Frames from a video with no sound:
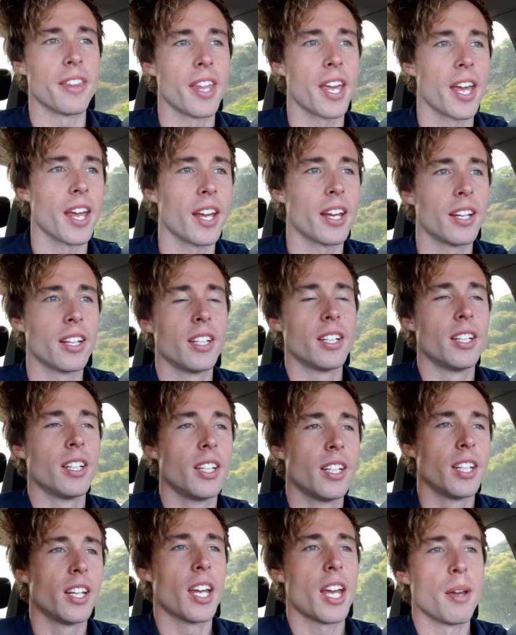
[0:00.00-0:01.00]
there
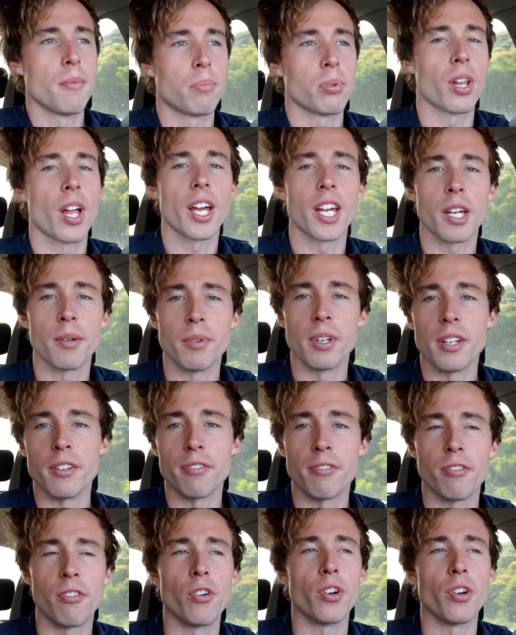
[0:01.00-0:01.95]
and playing a bit of